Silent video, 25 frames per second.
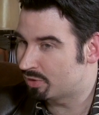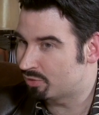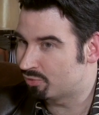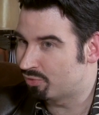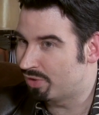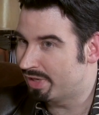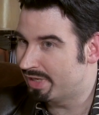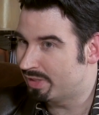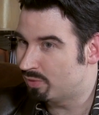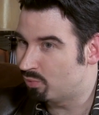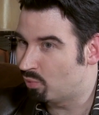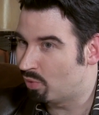Is that the
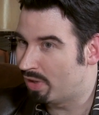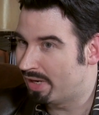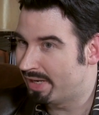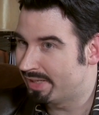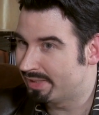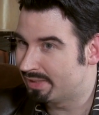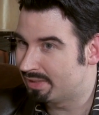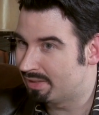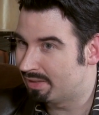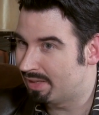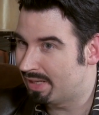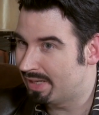great
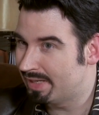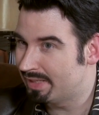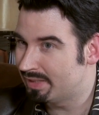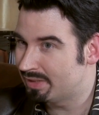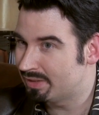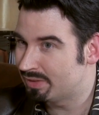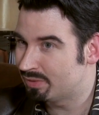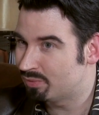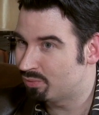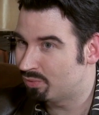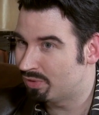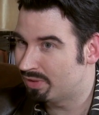white
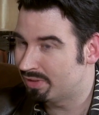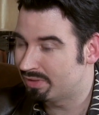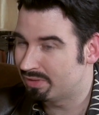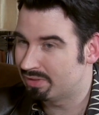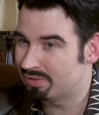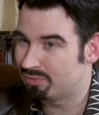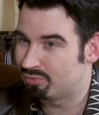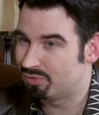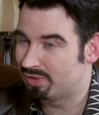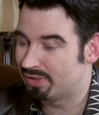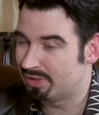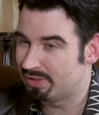light, what
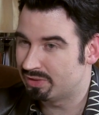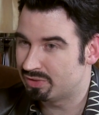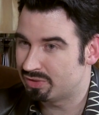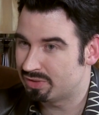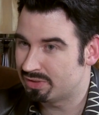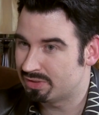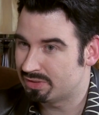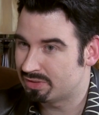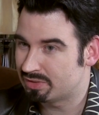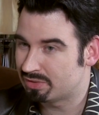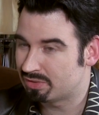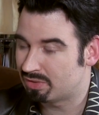
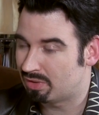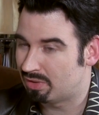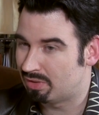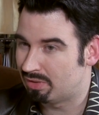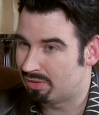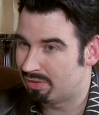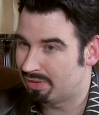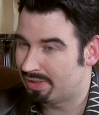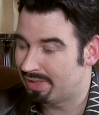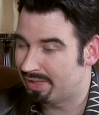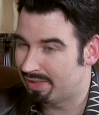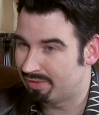religions
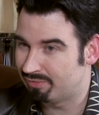call